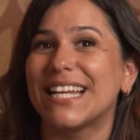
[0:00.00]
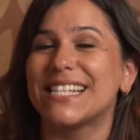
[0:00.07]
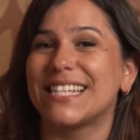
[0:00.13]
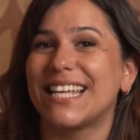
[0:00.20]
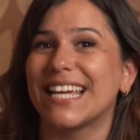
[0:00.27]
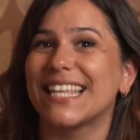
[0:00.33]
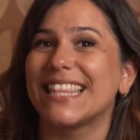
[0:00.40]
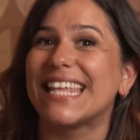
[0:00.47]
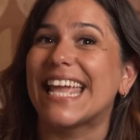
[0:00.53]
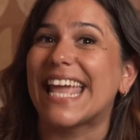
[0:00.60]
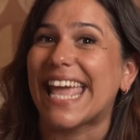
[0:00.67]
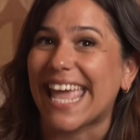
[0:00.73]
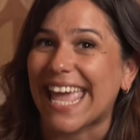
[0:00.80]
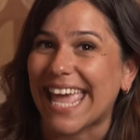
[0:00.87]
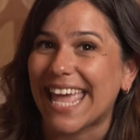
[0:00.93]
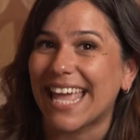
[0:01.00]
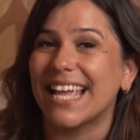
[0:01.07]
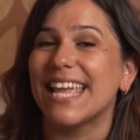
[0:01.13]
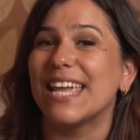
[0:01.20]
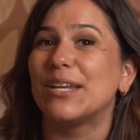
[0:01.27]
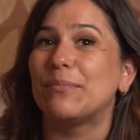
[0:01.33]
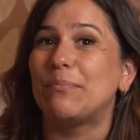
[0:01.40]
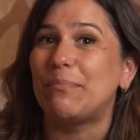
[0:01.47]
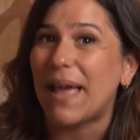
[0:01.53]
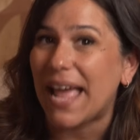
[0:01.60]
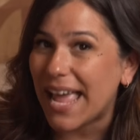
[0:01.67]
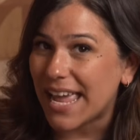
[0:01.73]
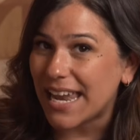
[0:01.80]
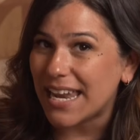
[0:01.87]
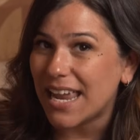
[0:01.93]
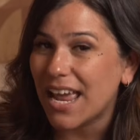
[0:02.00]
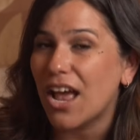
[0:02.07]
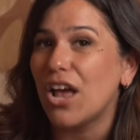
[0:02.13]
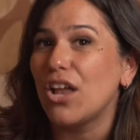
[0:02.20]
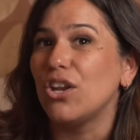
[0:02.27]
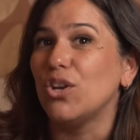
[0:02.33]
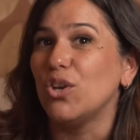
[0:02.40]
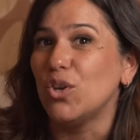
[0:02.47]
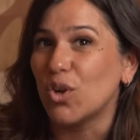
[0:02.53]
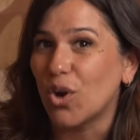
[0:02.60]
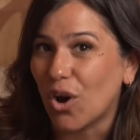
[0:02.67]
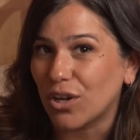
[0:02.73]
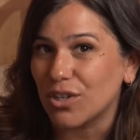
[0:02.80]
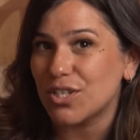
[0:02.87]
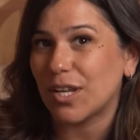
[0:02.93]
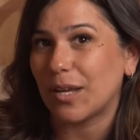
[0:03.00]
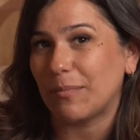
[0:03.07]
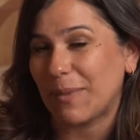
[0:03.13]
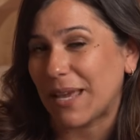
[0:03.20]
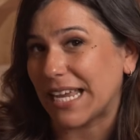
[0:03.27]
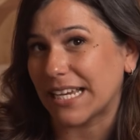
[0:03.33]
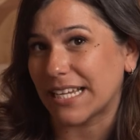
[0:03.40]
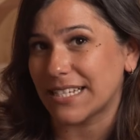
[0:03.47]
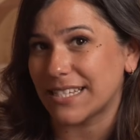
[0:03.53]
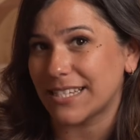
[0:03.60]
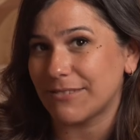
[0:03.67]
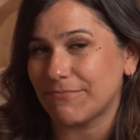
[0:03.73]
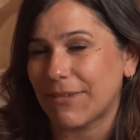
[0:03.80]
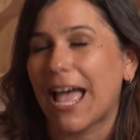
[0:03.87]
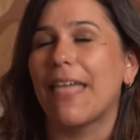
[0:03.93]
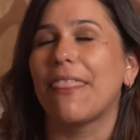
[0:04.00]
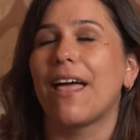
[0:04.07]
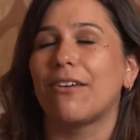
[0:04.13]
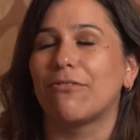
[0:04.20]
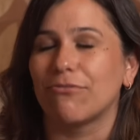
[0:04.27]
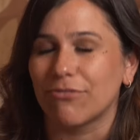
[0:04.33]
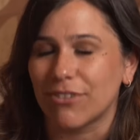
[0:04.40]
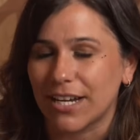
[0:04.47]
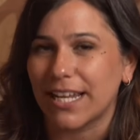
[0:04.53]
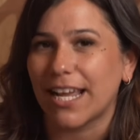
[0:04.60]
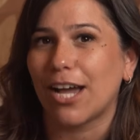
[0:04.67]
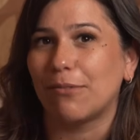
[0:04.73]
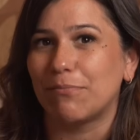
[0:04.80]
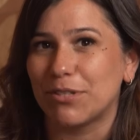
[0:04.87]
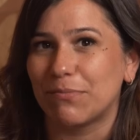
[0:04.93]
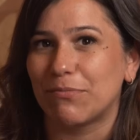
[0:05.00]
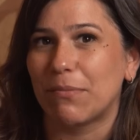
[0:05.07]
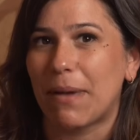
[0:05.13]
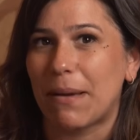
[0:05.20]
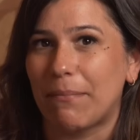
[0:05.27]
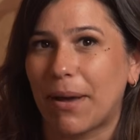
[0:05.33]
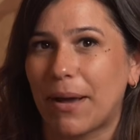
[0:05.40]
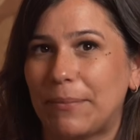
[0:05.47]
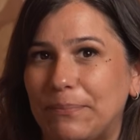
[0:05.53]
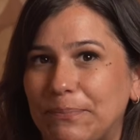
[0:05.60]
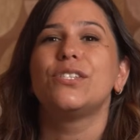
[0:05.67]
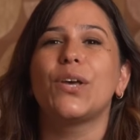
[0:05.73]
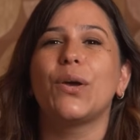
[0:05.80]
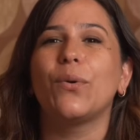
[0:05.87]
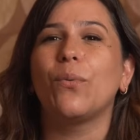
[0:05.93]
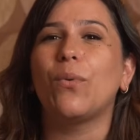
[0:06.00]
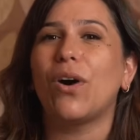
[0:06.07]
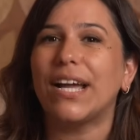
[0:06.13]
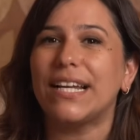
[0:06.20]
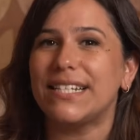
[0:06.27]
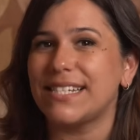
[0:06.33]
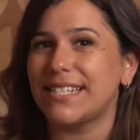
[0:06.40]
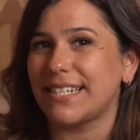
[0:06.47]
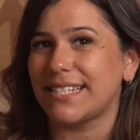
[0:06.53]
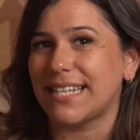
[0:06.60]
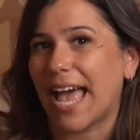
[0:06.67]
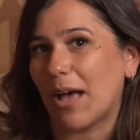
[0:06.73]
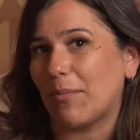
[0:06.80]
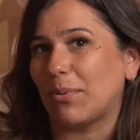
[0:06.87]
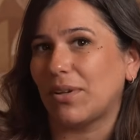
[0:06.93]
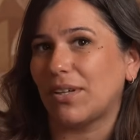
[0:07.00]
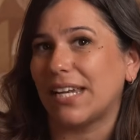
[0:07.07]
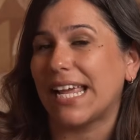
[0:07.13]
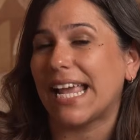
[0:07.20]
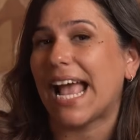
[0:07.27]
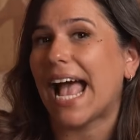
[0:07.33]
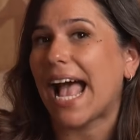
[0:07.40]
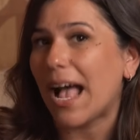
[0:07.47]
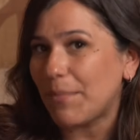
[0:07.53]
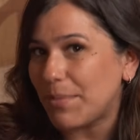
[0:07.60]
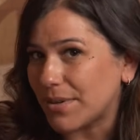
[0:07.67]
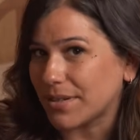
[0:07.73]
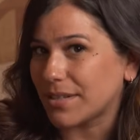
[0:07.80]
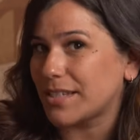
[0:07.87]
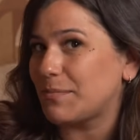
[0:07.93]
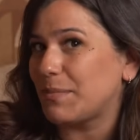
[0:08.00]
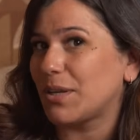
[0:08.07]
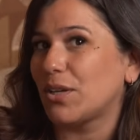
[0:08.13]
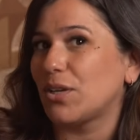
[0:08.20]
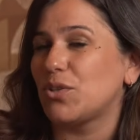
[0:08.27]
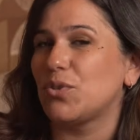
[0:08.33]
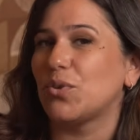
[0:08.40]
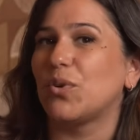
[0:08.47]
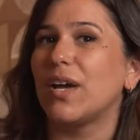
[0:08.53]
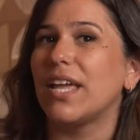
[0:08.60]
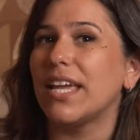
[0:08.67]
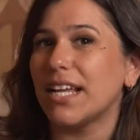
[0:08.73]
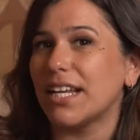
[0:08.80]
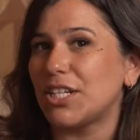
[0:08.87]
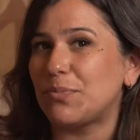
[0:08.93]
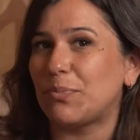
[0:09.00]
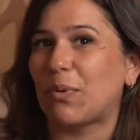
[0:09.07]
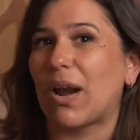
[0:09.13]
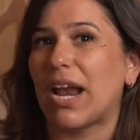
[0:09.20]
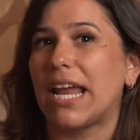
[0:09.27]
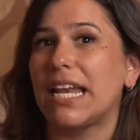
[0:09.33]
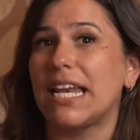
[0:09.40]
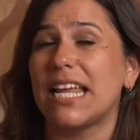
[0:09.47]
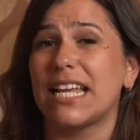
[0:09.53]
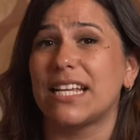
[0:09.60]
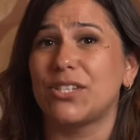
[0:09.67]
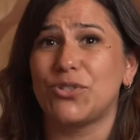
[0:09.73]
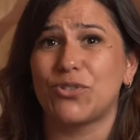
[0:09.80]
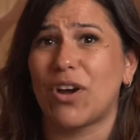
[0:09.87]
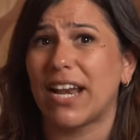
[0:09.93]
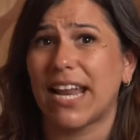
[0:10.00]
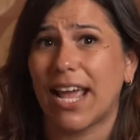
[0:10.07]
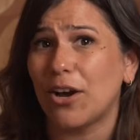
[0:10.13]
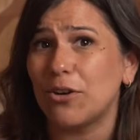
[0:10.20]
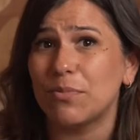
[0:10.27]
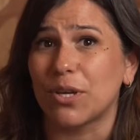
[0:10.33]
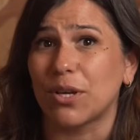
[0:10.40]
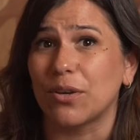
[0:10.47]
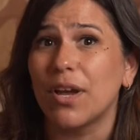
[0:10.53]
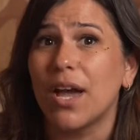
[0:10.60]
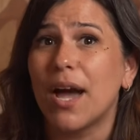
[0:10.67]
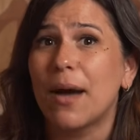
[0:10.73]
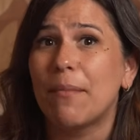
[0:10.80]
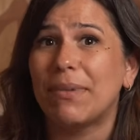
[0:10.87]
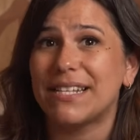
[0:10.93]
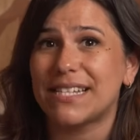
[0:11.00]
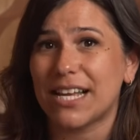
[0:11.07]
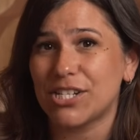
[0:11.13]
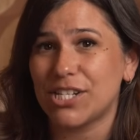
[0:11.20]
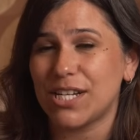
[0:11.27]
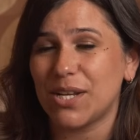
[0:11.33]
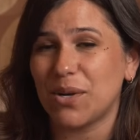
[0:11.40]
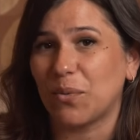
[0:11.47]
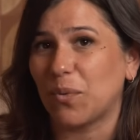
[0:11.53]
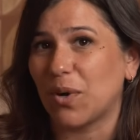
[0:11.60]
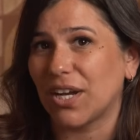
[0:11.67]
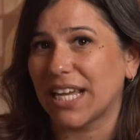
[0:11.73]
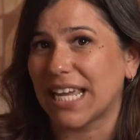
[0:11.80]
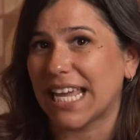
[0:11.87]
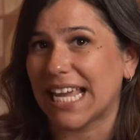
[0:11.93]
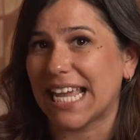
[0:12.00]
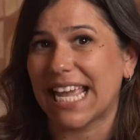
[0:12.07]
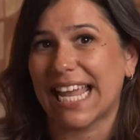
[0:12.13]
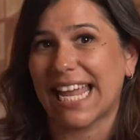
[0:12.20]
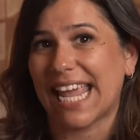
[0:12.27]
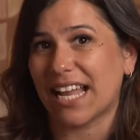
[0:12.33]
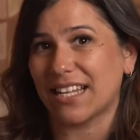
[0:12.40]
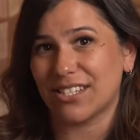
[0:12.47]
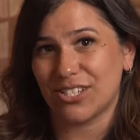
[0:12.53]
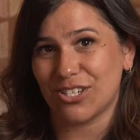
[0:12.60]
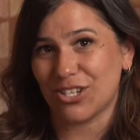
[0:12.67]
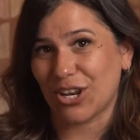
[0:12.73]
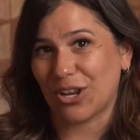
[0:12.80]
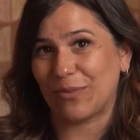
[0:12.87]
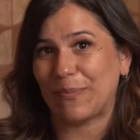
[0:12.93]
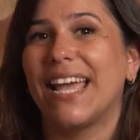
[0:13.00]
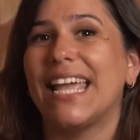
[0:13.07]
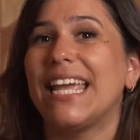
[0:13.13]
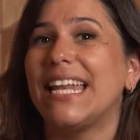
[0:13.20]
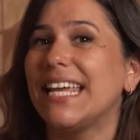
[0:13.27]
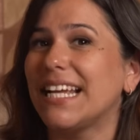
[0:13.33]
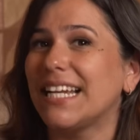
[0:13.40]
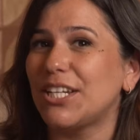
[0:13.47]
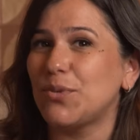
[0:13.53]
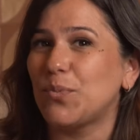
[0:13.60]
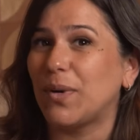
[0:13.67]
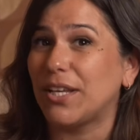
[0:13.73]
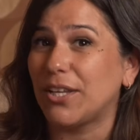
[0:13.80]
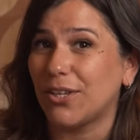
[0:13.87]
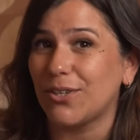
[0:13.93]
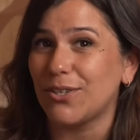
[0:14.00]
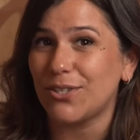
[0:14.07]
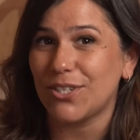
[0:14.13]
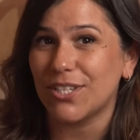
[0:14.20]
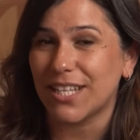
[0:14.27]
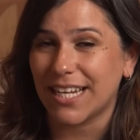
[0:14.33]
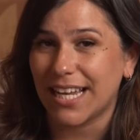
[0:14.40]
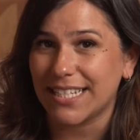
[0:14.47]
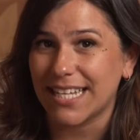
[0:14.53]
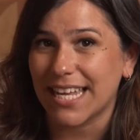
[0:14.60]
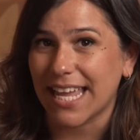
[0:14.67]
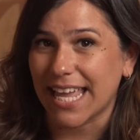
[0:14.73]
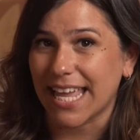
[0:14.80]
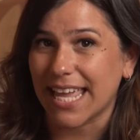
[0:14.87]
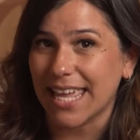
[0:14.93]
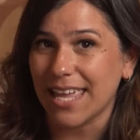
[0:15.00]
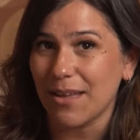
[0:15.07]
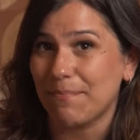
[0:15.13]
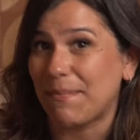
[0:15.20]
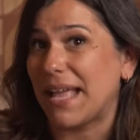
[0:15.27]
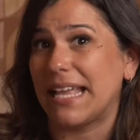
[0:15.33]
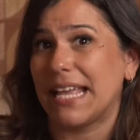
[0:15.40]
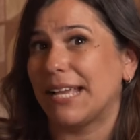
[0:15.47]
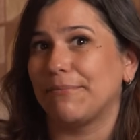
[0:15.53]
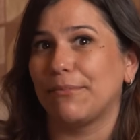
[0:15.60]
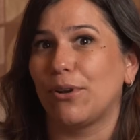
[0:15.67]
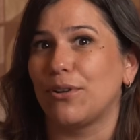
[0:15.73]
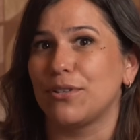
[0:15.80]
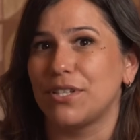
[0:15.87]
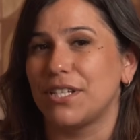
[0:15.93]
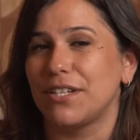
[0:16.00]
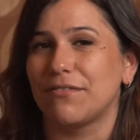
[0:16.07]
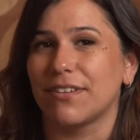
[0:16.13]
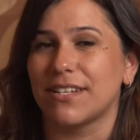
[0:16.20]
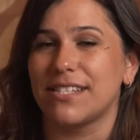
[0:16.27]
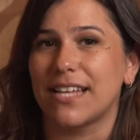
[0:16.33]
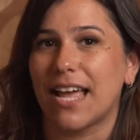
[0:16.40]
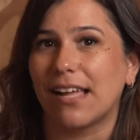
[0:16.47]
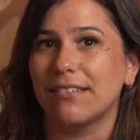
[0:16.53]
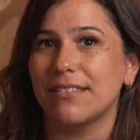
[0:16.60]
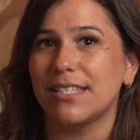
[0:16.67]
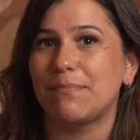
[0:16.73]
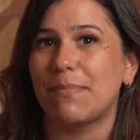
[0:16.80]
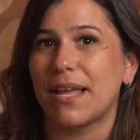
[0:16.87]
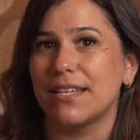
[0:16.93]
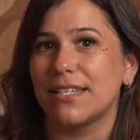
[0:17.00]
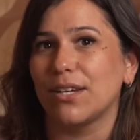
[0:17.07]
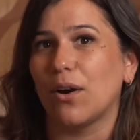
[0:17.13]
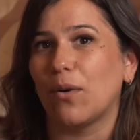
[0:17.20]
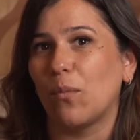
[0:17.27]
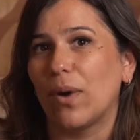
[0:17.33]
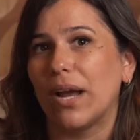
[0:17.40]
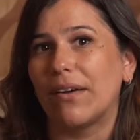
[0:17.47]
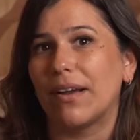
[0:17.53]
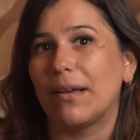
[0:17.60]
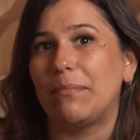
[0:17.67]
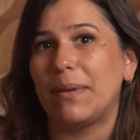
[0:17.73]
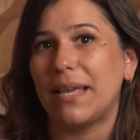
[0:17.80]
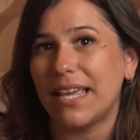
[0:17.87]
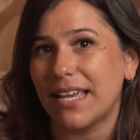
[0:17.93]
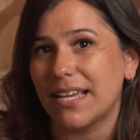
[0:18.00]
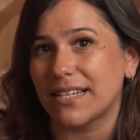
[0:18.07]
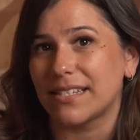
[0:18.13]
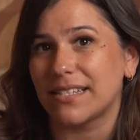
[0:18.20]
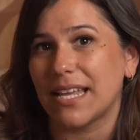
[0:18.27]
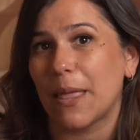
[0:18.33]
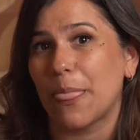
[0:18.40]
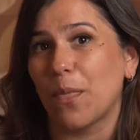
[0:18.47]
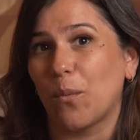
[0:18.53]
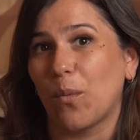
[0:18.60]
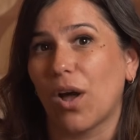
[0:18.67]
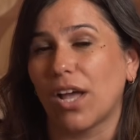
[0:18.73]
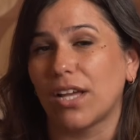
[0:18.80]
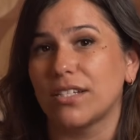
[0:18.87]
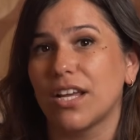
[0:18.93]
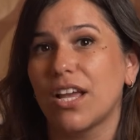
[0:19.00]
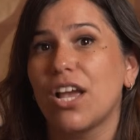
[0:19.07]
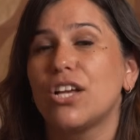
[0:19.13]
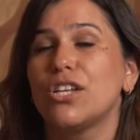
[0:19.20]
is like the E in pen, not penis. And that really helped them remember. So why does this happen? It happens because your English brain is trying to help you, but it's actually working against you. In English, we're used to the letter E making lots of different sounds depending on where it appears in the word.